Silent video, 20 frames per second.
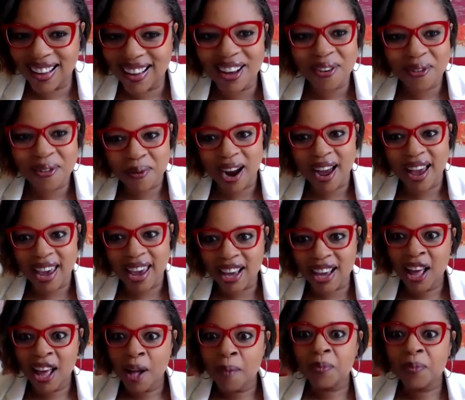
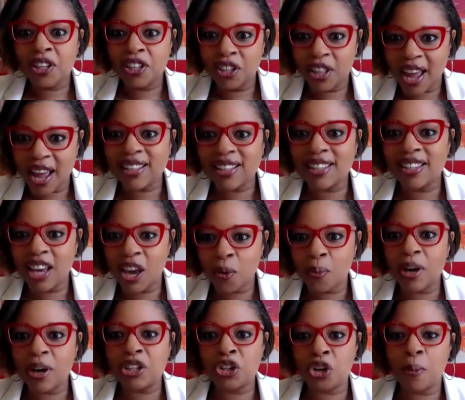right? Let's see
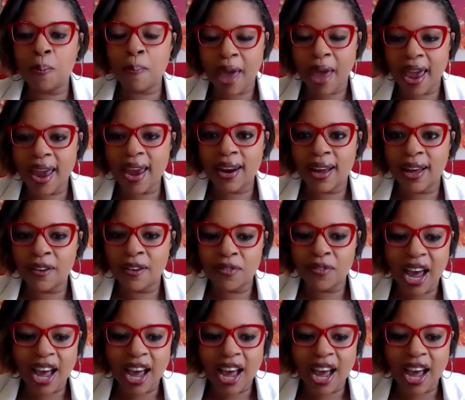what you're made of,